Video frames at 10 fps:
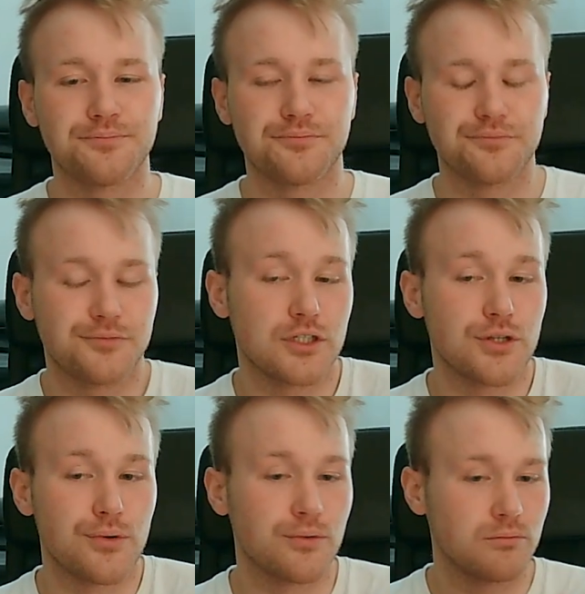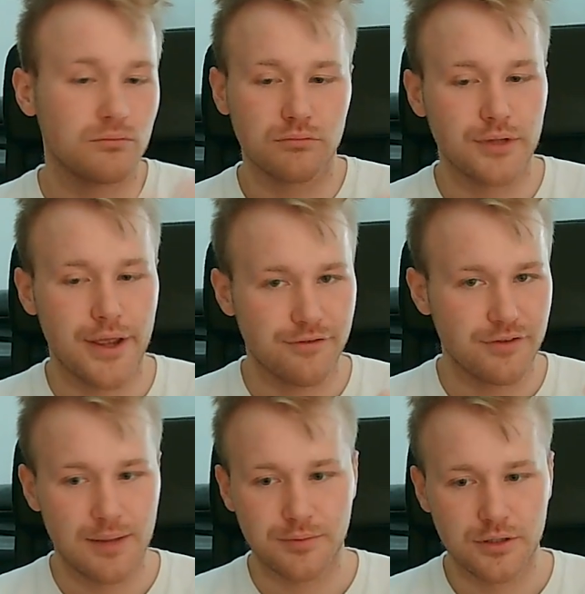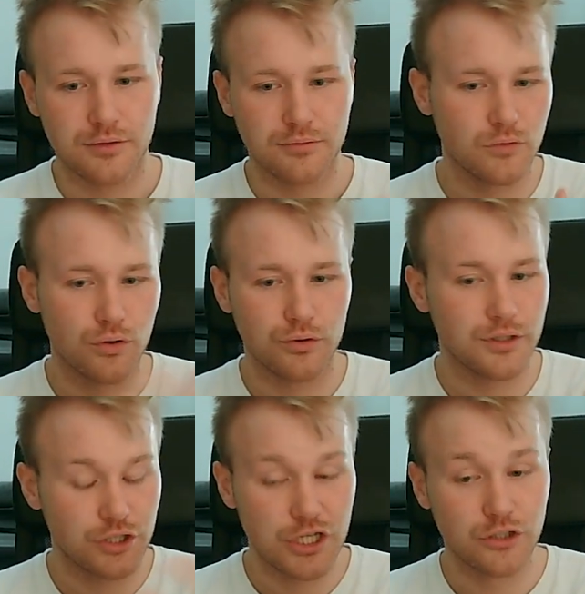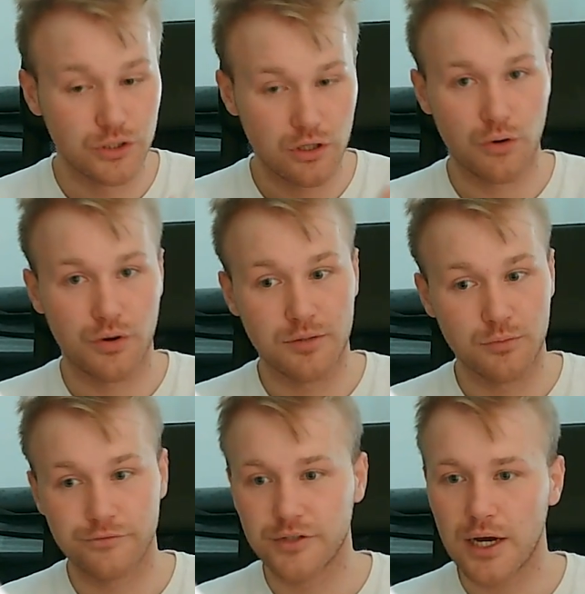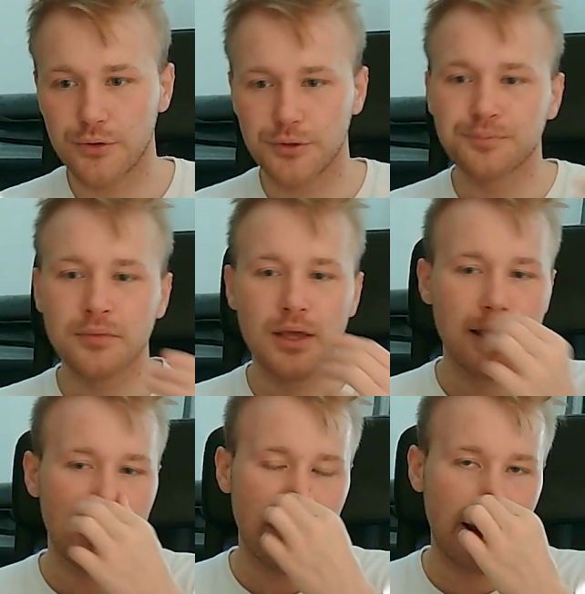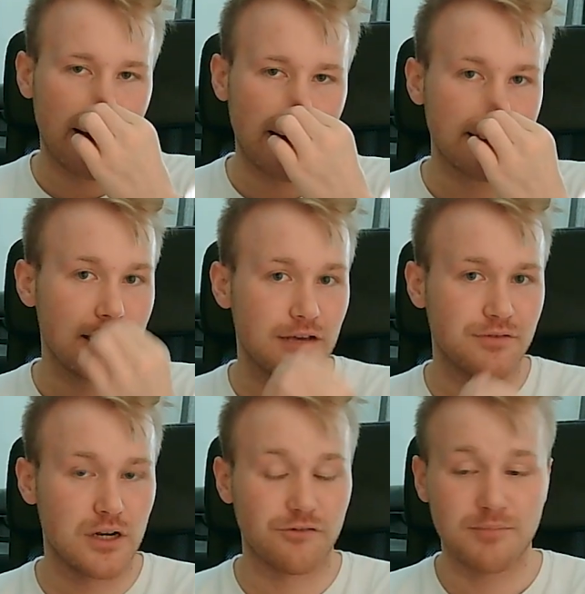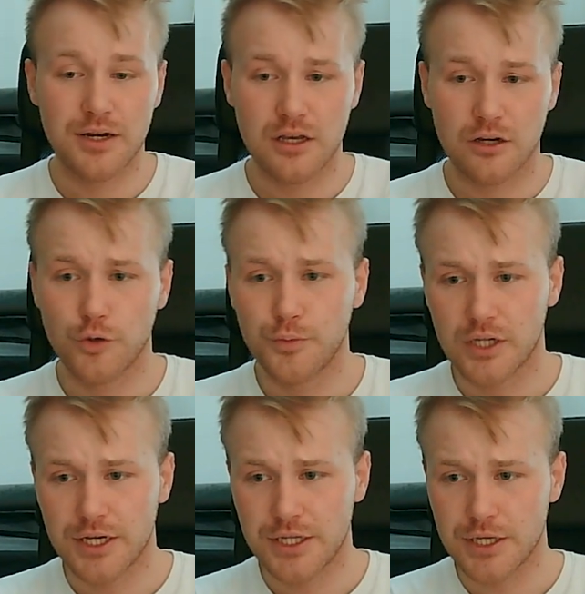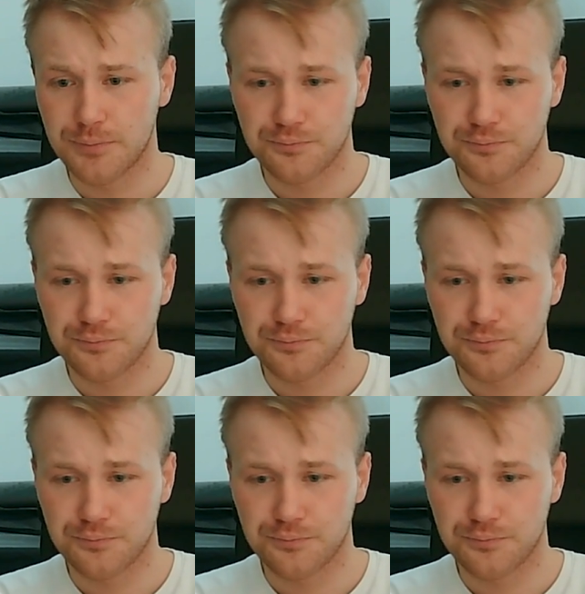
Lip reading: so they have an empty, or the children already moved out, and they have enough money accumulated,